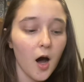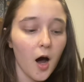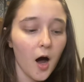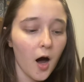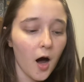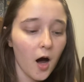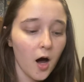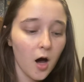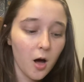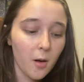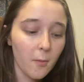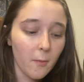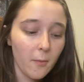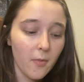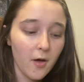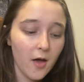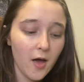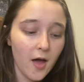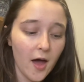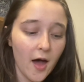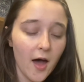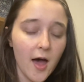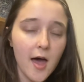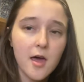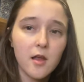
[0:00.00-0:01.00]

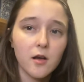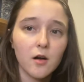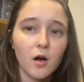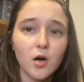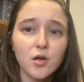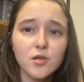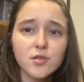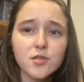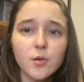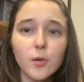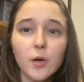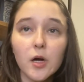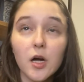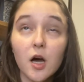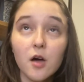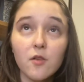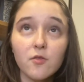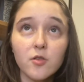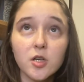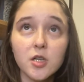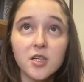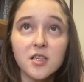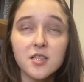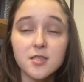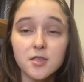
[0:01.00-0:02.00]
and also
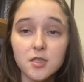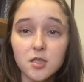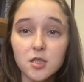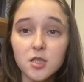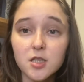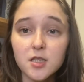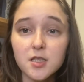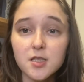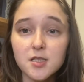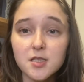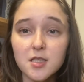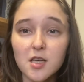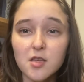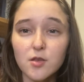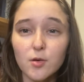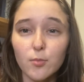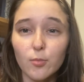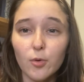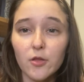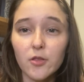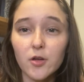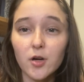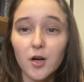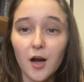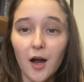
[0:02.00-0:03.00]
uncovering secrets that the
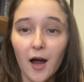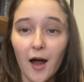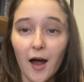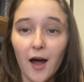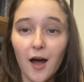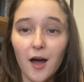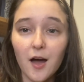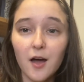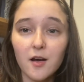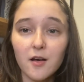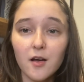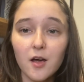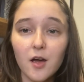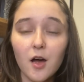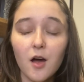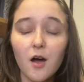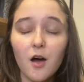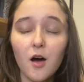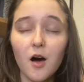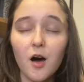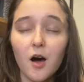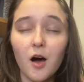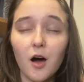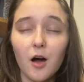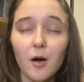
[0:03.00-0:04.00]
brother had,
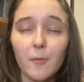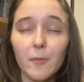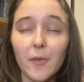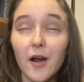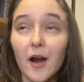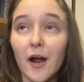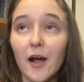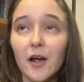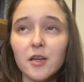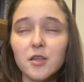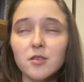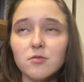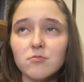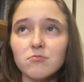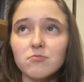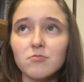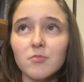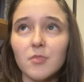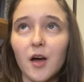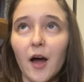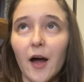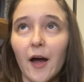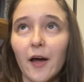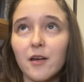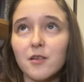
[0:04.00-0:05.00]
and I
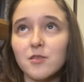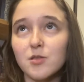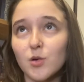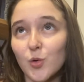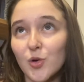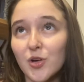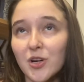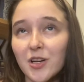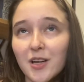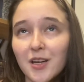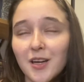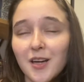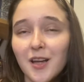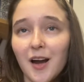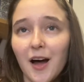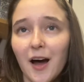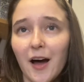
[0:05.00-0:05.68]
adored it.